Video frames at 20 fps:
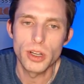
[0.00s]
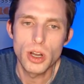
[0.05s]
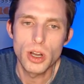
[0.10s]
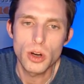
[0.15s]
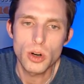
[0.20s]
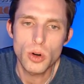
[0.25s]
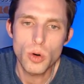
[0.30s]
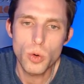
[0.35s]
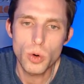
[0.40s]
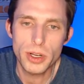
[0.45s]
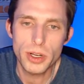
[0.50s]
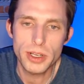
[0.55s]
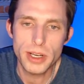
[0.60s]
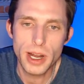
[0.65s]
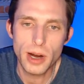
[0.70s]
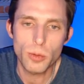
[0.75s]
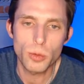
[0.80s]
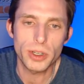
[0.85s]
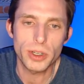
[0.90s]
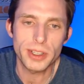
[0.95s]
Corda
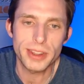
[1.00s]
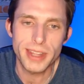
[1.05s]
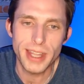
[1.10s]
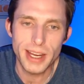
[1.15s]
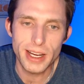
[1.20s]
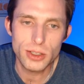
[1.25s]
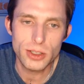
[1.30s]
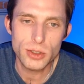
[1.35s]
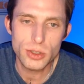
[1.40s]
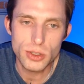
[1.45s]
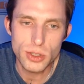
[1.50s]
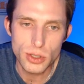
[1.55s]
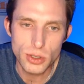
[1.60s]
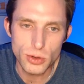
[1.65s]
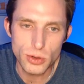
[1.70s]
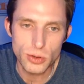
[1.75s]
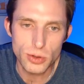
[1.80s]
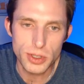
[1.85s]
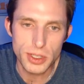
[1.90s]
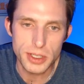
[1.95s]
network thanks
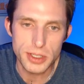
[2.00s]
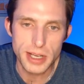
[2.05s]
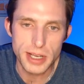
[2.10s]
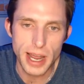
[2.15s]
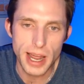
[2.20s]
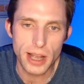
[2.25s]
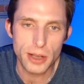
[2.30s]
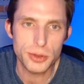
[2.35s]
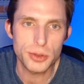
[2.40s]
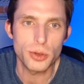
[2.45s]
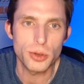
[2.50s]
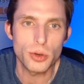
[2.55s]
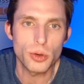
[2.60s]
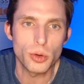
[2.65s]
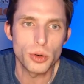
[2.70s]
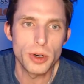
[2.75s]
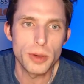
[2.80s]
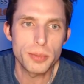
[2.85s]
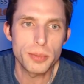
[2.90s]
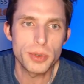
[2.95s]
to the Dazzle
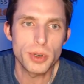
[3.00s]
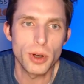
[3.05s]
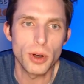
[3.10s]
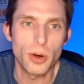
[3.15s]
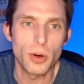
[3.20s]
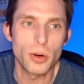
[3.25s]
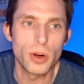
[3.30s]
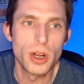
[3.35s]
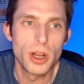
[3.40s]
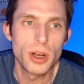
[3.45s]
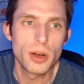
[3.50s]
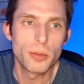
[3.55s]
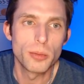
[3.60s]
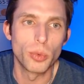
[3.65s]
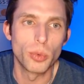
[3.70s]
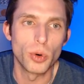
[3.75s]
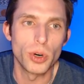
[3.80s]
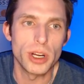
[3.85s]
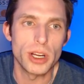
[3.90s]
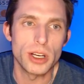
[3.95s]
crypto
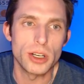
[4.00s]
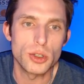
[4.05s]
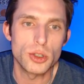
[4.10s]
bridge.